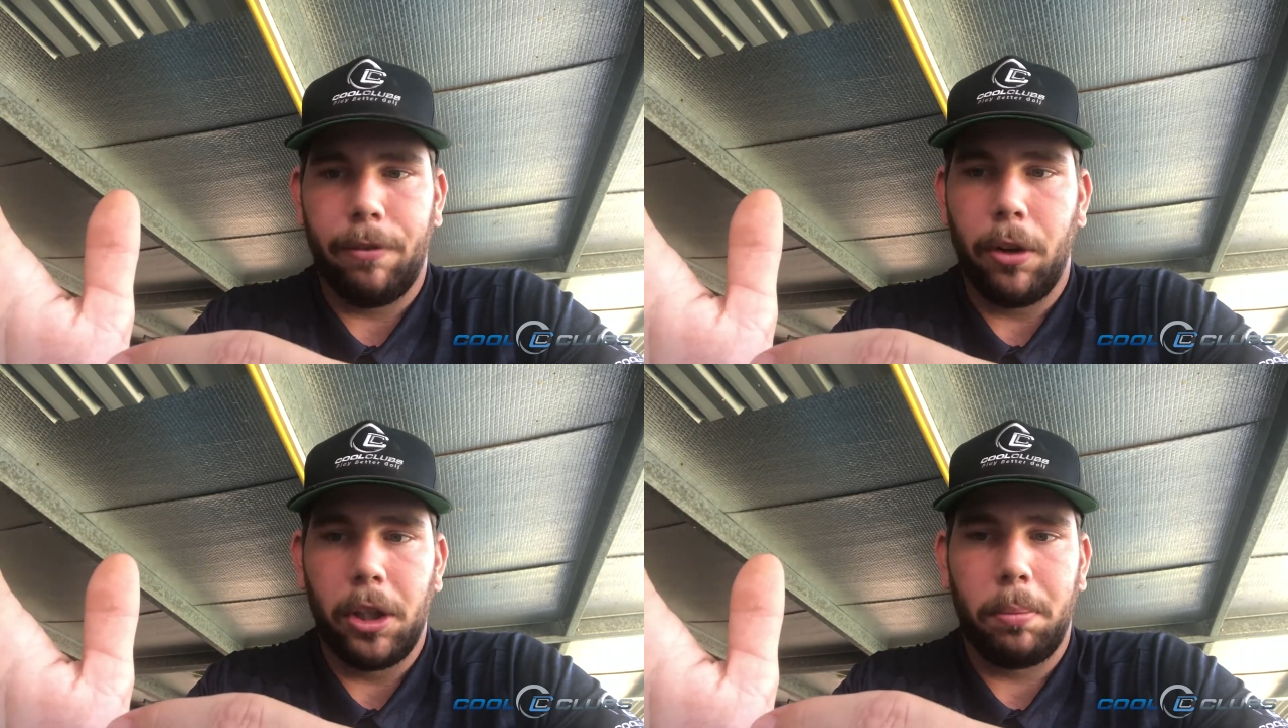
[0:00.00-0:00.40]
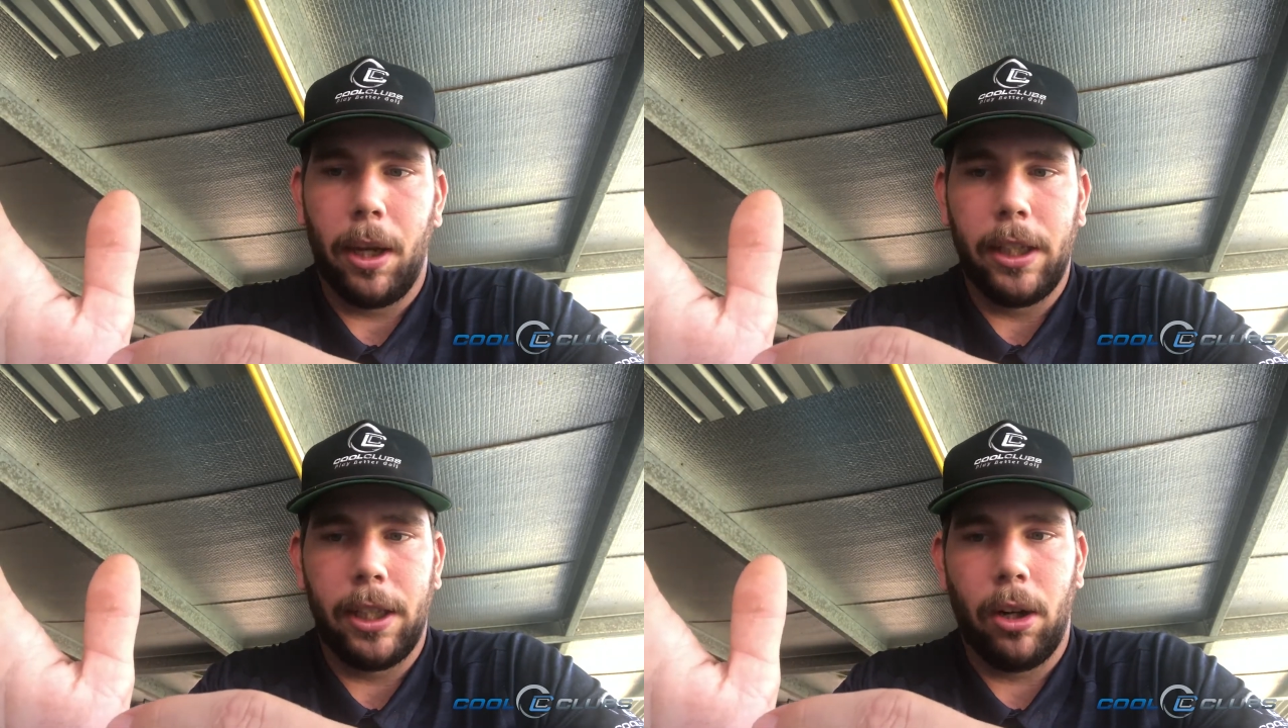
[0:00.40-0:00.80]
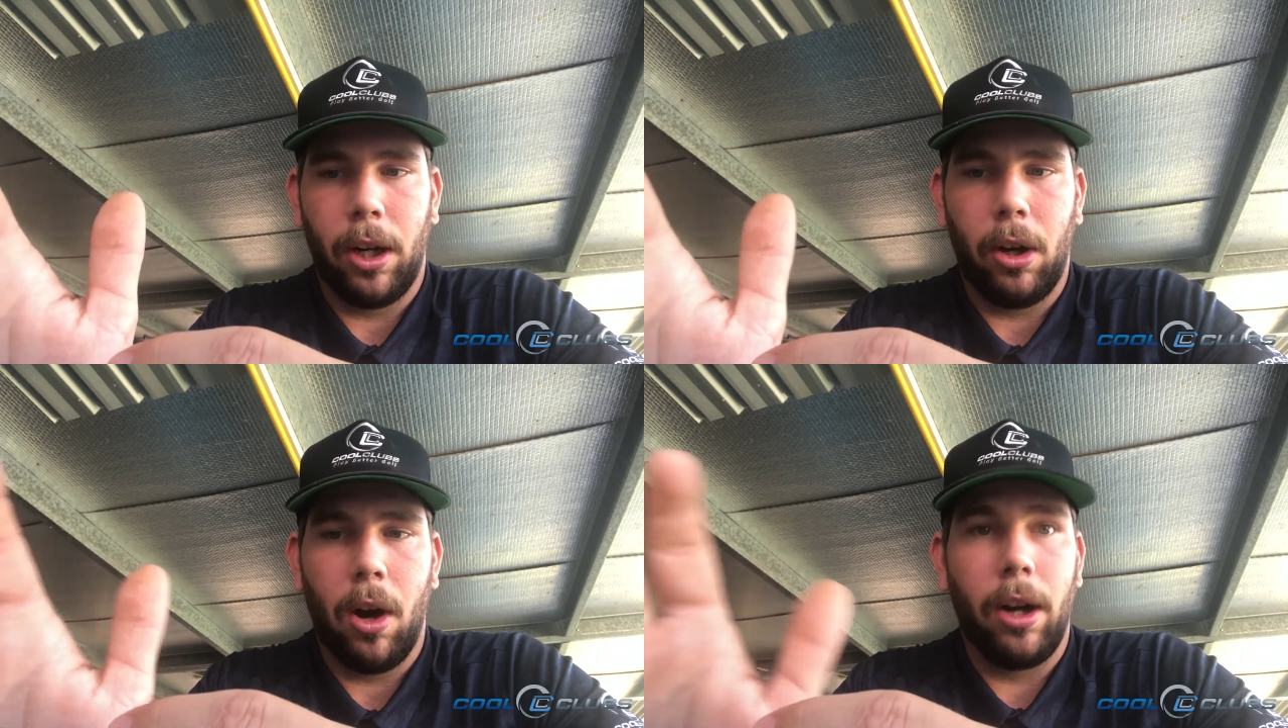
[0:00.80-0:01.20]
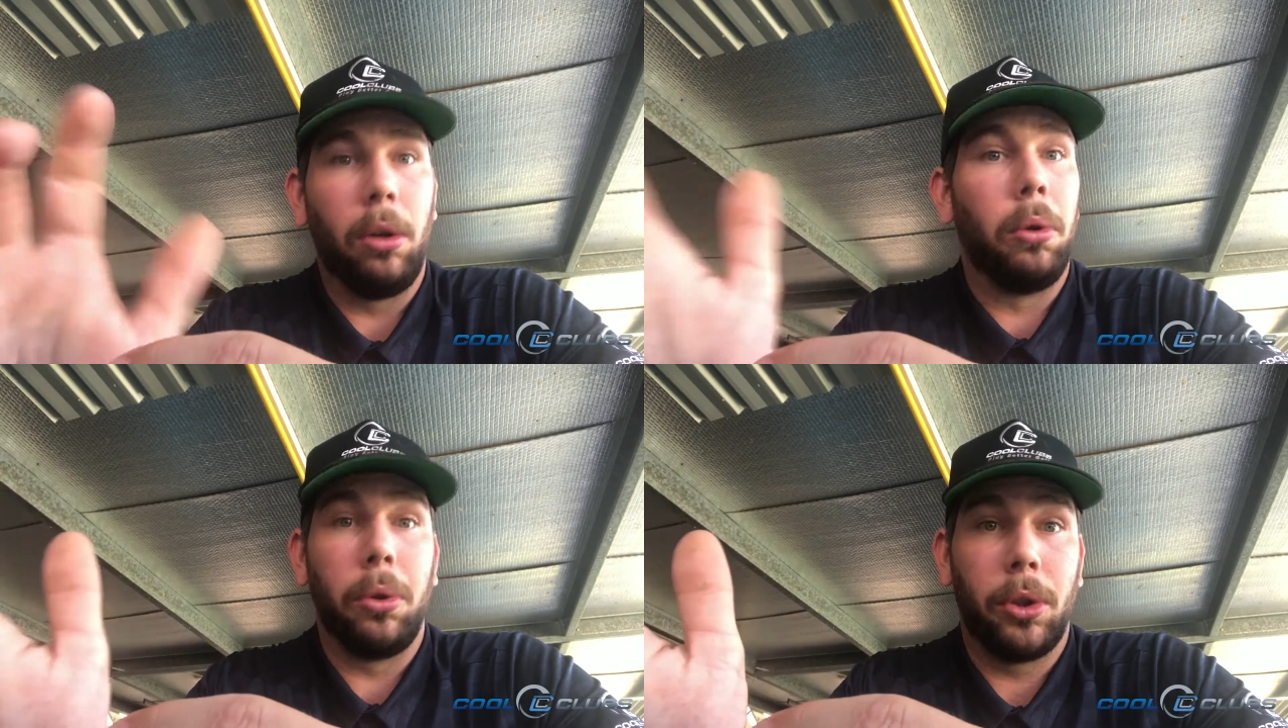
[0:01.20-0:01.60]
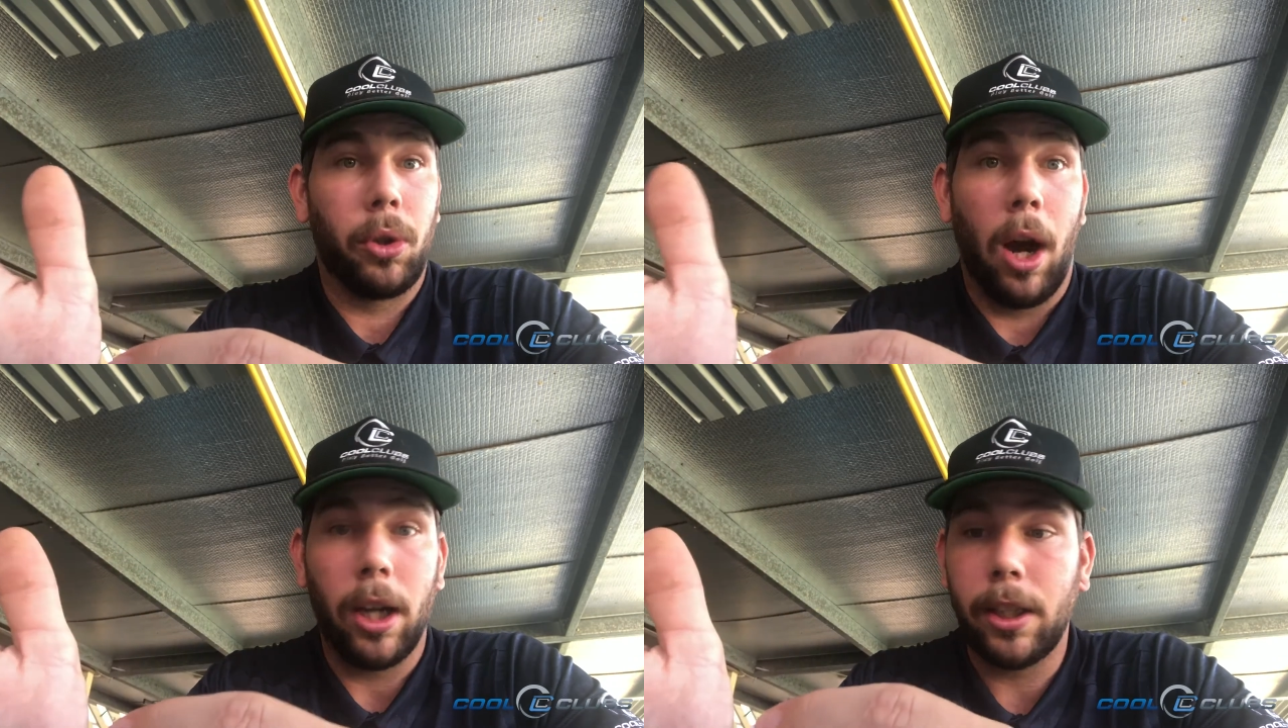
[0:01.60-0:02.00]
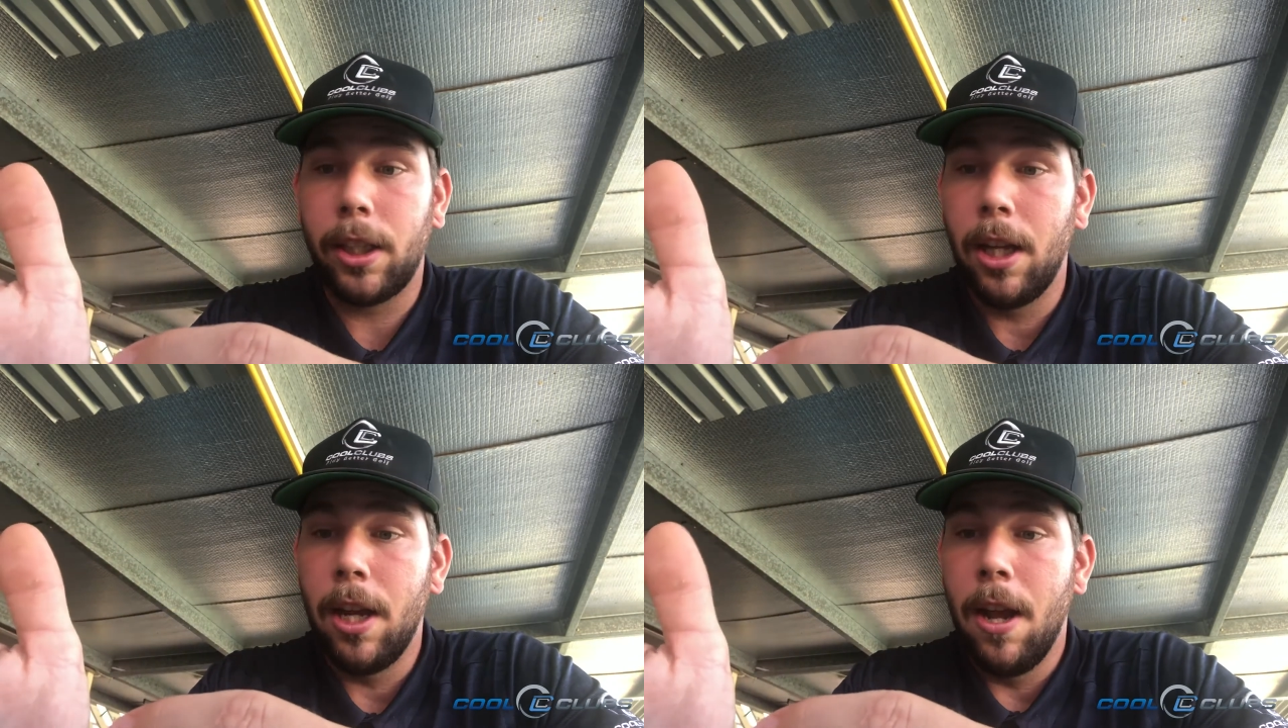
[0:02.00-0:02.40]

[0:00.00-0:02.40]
first place that I kind of lose trust.